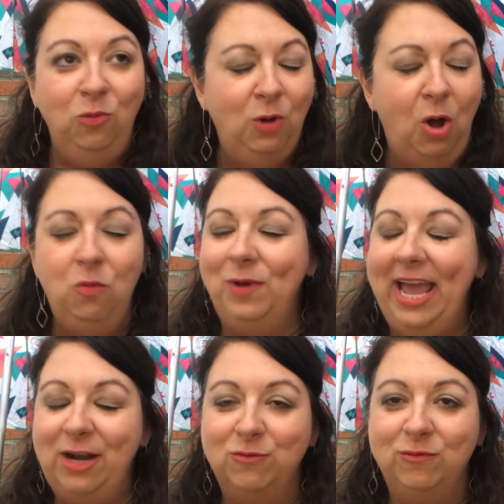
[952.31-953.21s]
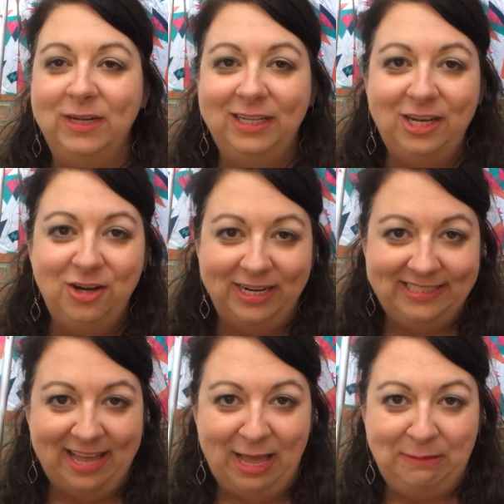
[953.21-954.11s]
Well, we had a really great
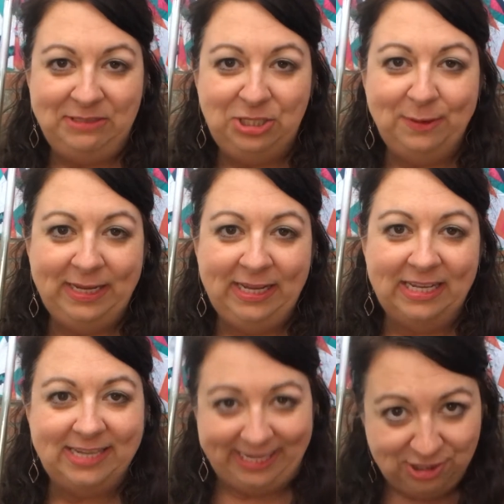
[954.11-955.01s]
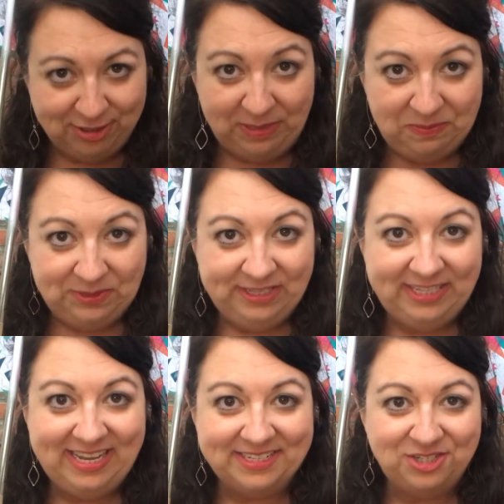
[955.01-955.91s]
time doing a day trip
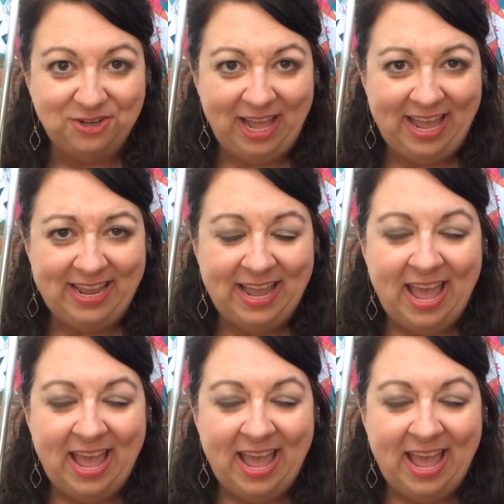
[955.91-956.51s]
yesterday.